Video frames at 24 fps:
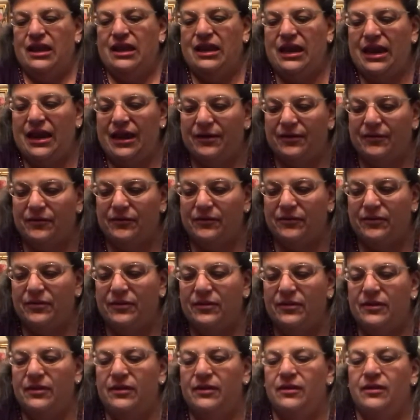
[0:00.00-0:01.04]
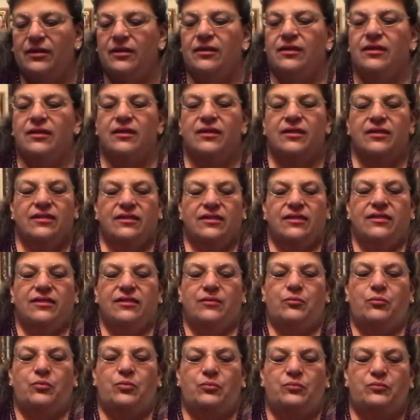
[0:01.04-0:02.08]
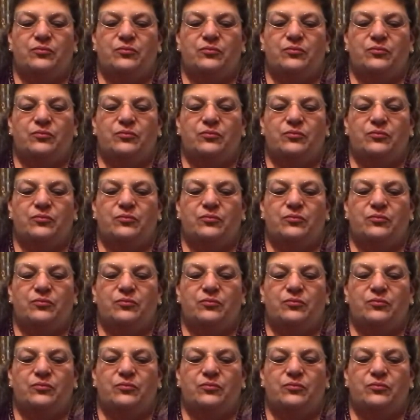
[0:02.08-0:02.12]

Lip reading: Now, the